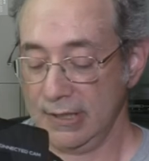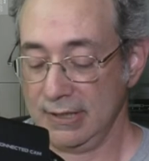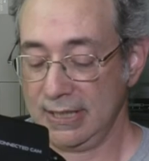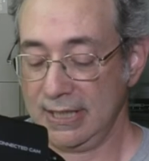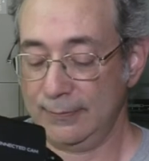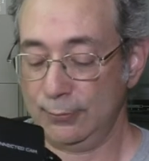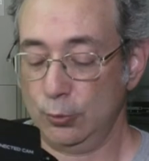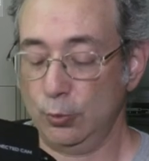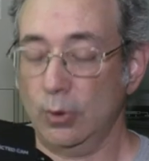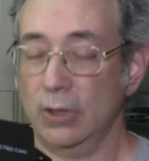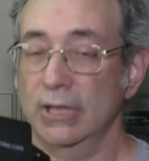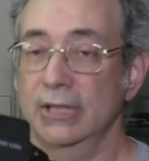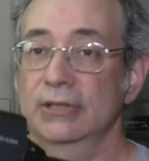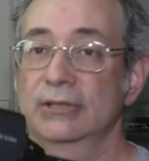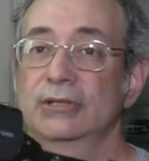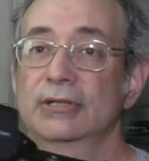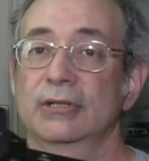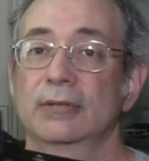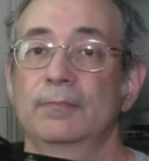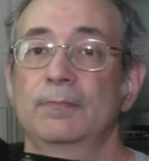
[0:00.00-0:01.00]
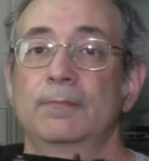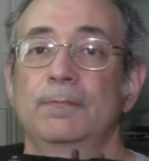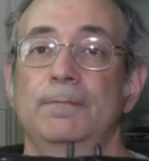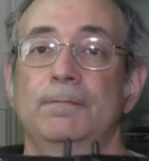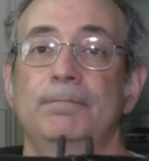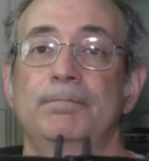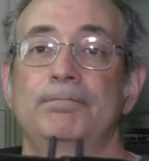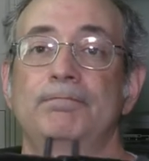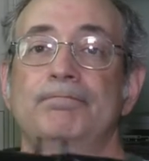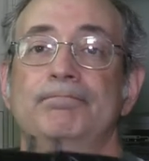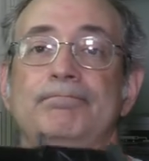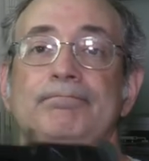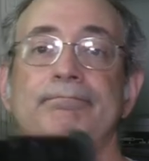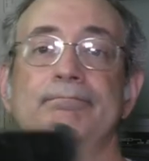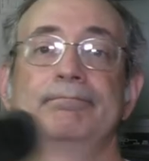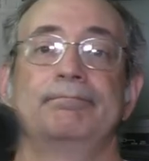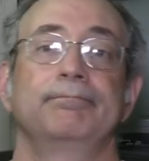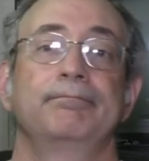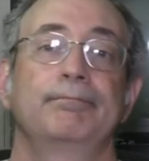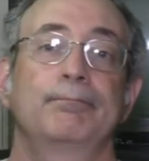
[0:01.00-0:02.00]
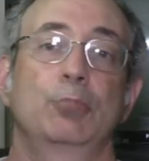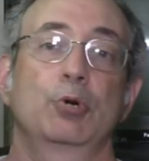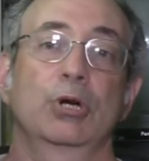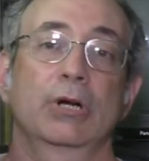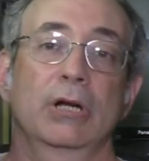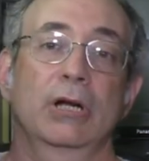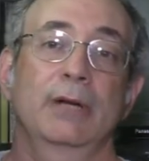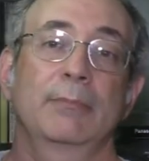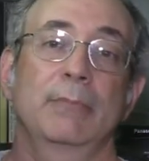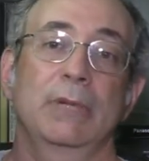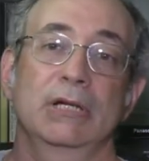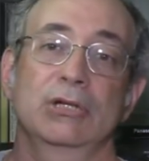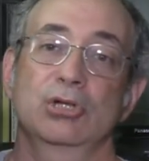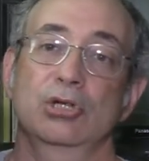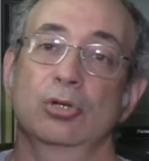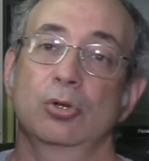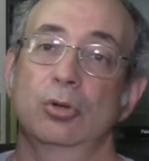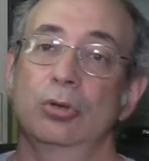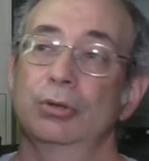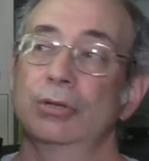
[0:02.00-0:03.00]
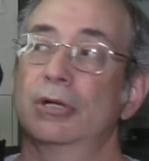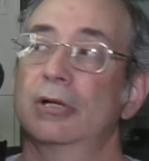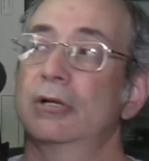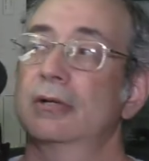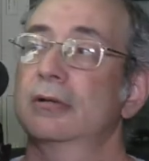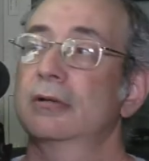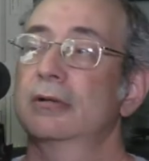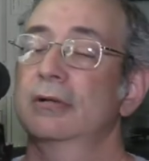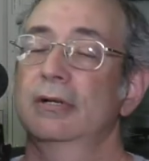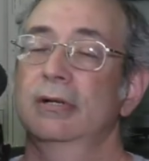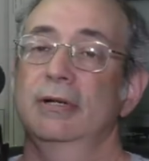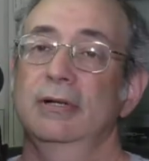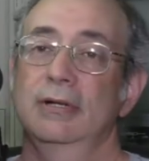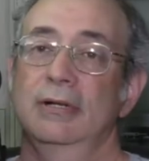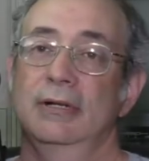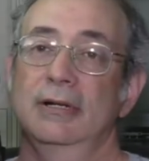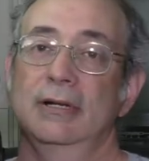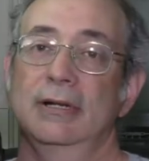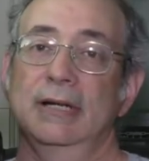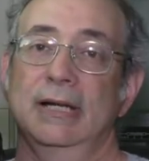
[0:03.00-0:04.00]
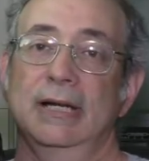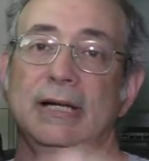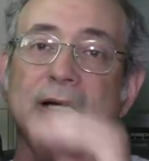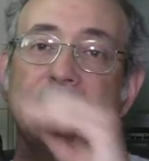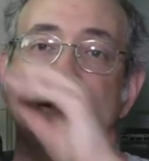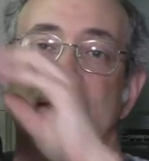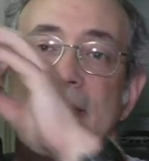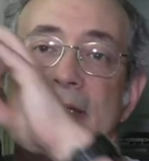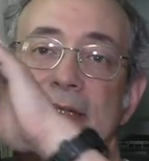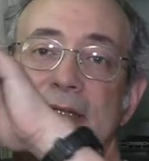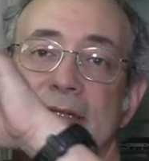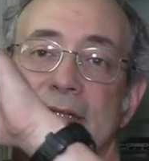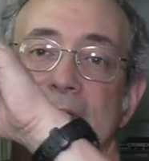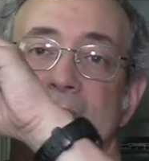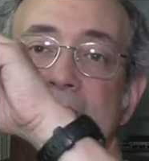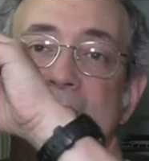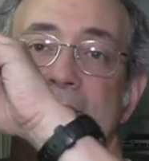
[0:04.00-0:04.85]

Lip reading: Kept wanting to put it on my shoulder and